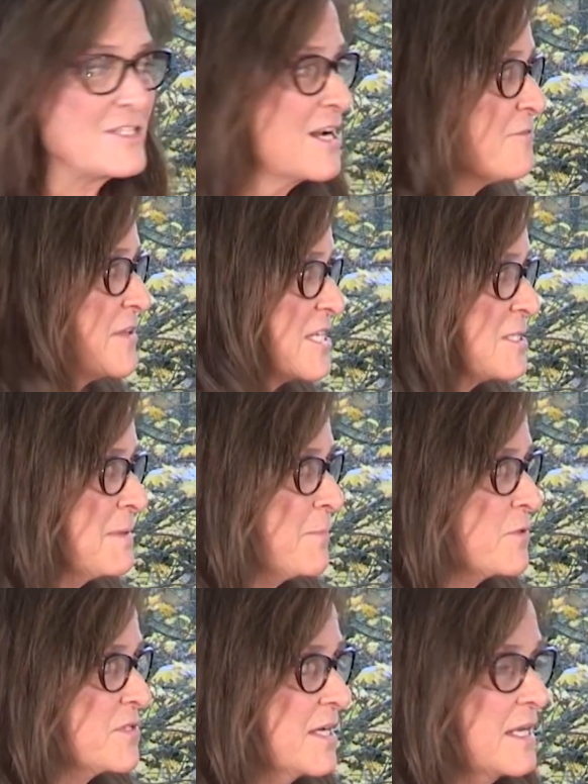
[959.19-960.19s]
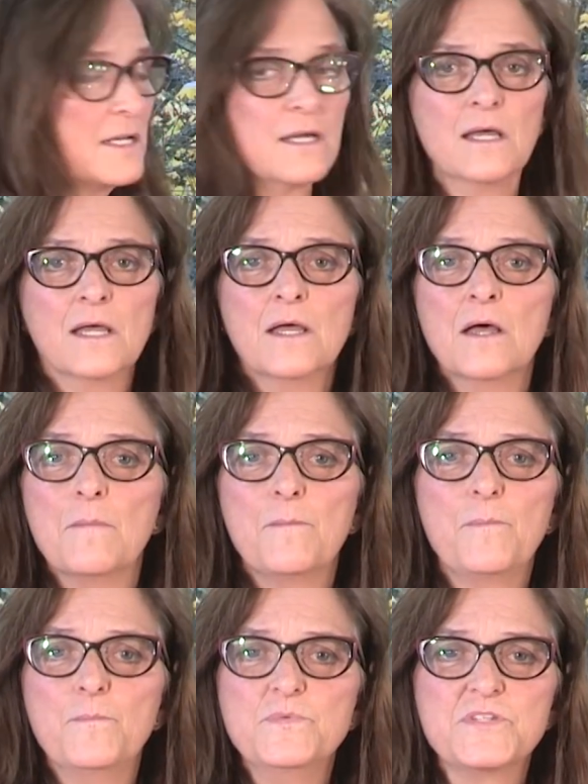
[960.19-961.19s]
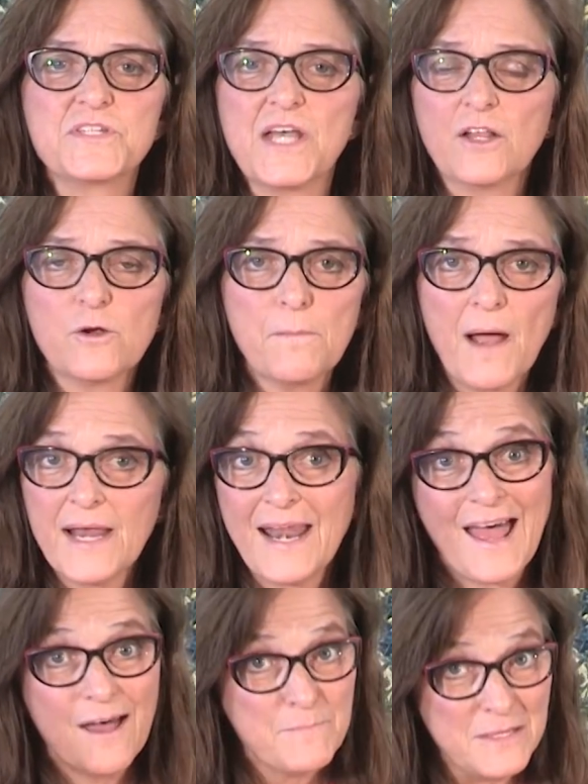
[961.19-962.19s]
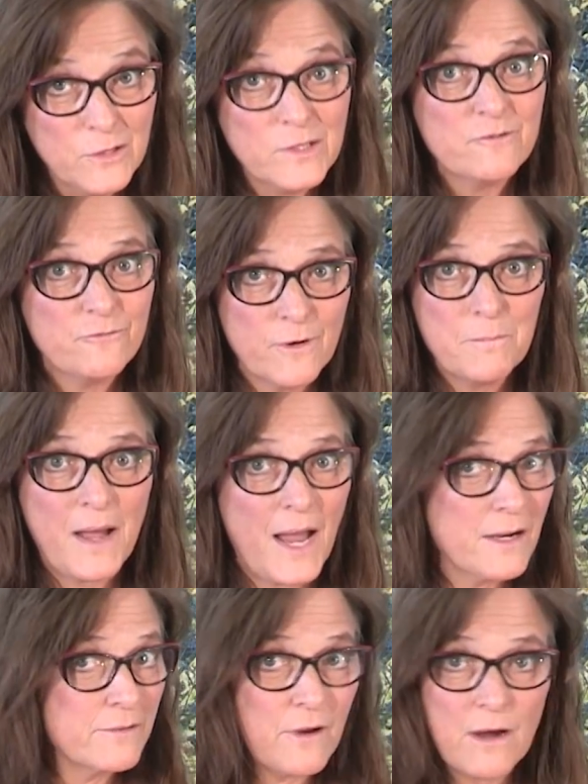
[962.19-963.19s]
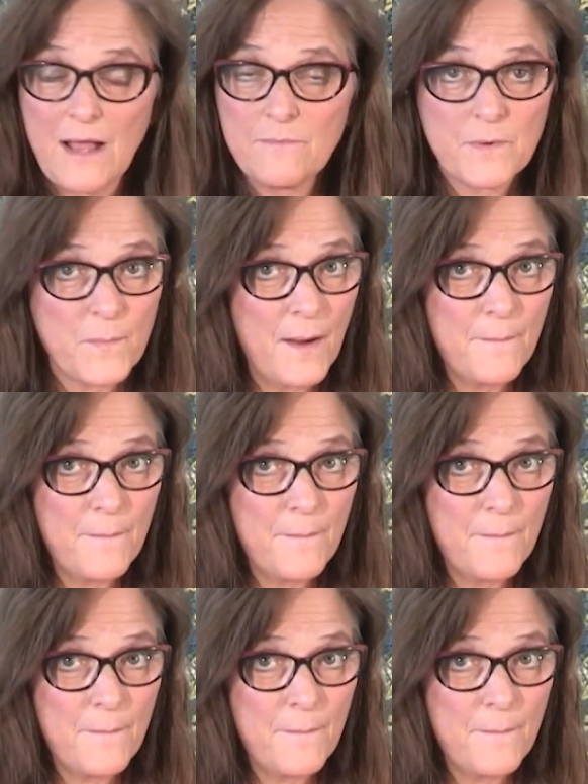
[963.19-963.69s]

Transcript: That's an offer that has to be presented. Mm-hmm. Seller might be looking for a buyer. Their